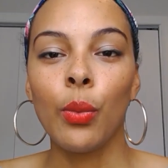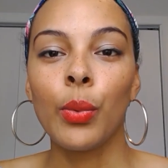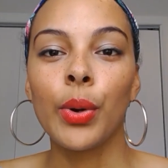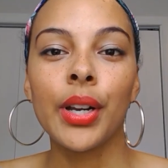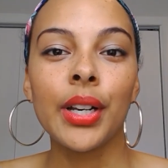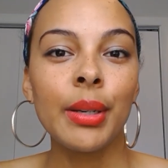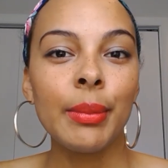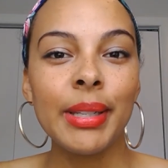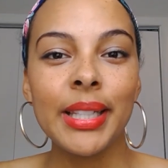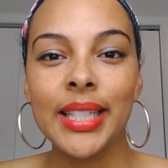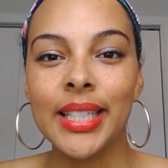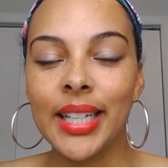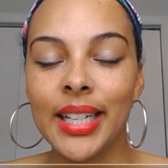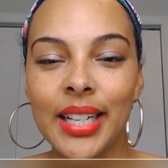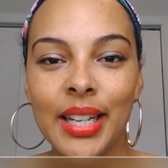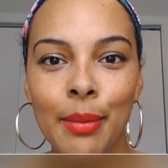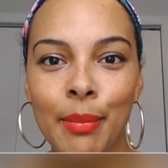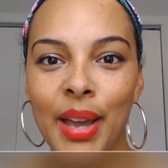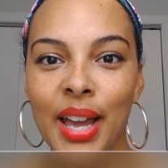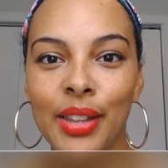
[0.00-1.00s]
we're going to be
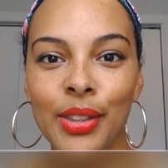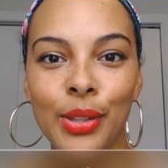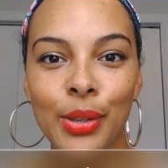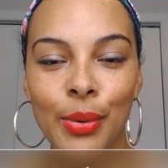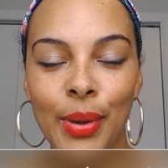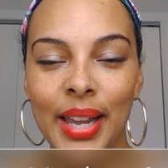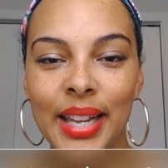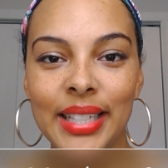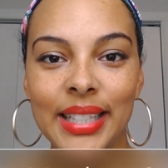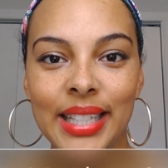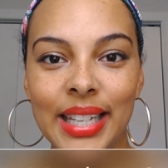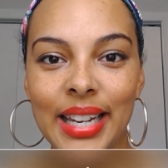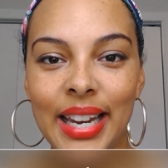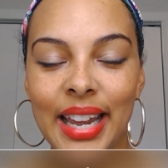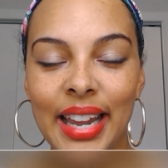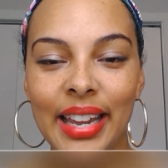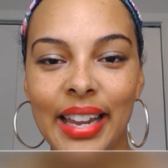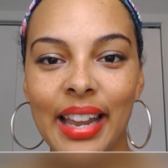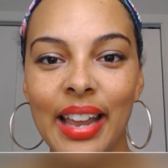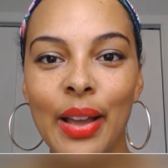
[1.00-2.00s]
studying Matthew 8
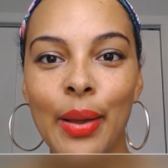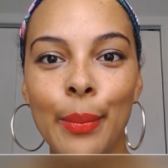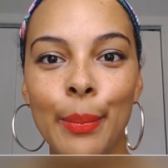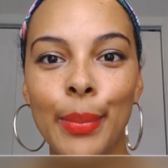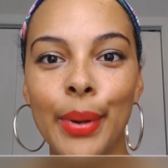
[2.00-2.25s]
today,